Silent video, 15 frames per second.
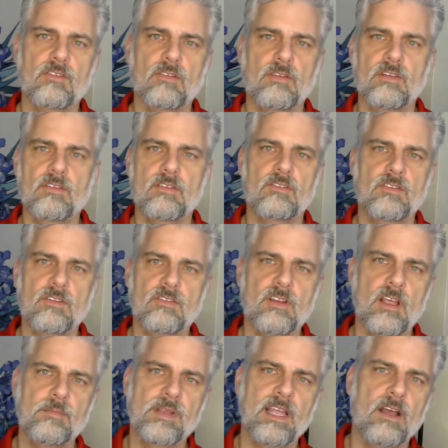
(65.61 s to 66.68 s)
So this is just
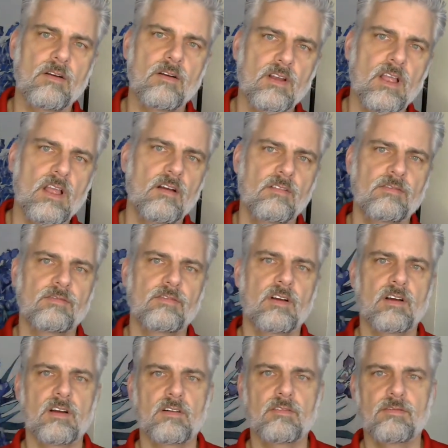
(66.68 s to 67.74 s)
coming out
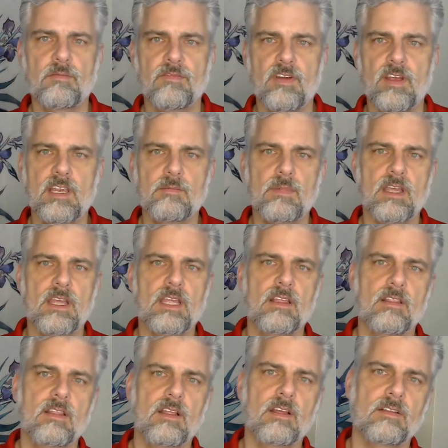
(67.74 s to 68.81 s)
from Fannie
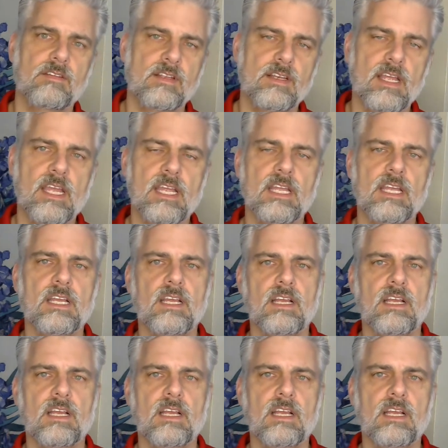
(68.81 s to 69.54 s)
Mae today,